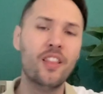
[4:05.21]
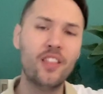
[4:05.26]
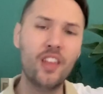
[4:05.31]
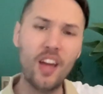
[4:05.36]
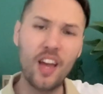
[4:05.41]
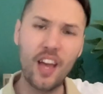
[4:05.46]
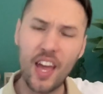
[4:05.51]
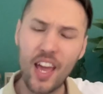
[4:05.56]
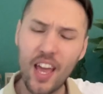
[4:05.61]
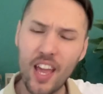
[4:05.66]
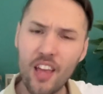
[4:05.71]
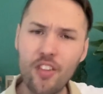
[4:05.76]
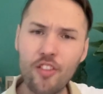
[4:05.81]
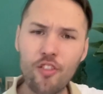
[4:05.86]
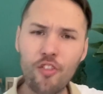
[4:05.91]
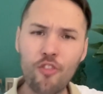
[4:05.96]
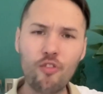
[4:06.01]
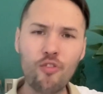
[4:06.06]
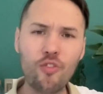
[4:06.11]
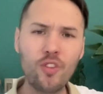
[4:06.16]
the
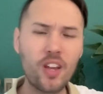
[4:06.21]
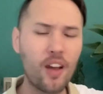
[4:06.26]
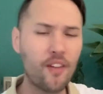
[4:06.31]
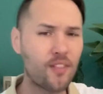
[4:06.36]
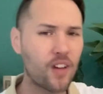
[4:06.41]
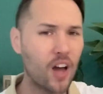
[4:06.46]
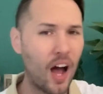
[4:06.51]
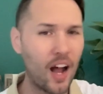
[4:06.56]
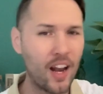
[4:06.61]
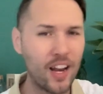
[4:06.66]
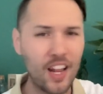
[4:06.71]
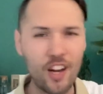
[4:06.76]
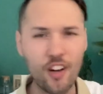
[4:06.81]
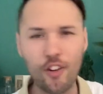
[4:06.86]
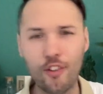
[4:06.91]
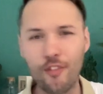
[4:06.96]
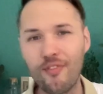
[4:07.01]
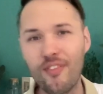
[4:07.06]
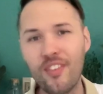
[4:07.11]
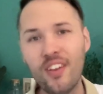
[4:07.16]
history of God
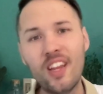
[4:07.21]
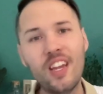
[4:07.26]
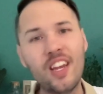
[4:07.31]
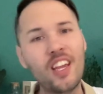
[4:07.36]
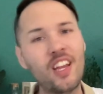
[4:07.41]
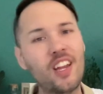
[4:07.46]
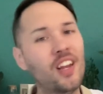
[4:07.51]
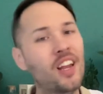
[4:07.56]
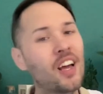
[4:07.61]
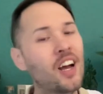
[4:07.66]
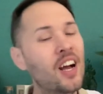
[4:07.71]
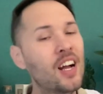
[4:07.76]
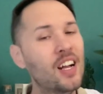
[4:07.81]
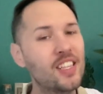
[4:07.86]
intervening